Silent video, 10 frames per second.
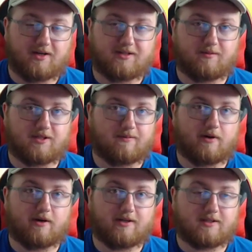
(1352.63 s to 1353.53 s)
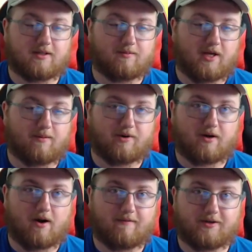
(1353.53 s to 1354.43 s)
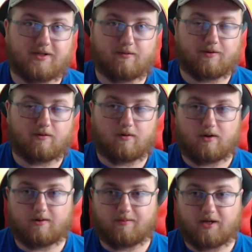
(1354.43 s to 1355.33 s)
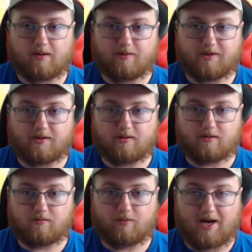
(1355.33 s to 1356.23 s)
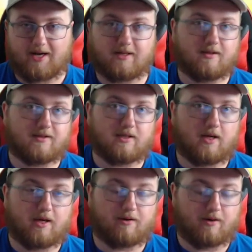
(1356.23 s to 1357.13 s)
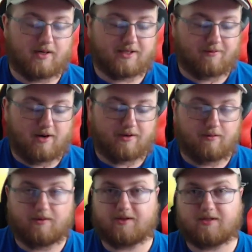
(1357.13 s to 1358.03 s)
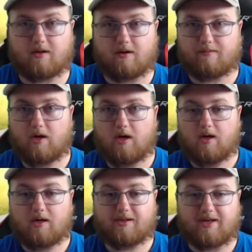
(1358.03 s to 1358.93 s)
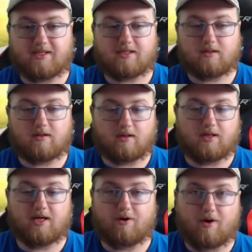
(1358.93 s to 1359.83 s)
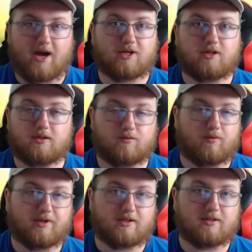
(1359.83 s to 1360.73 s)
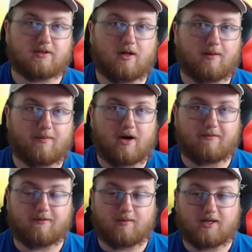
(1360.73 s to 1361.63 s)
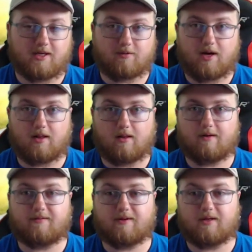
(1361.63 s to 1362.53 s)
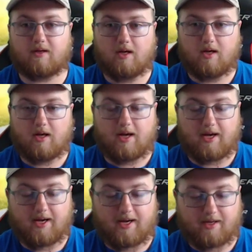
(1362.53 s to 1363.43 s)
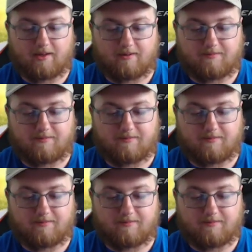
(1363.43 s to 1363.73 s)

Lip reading: experience to be able to conversate with you all and be able to react to this together, and that's why I do this stuff. That's the interaction is what this is all about for me, and that's why I love it. And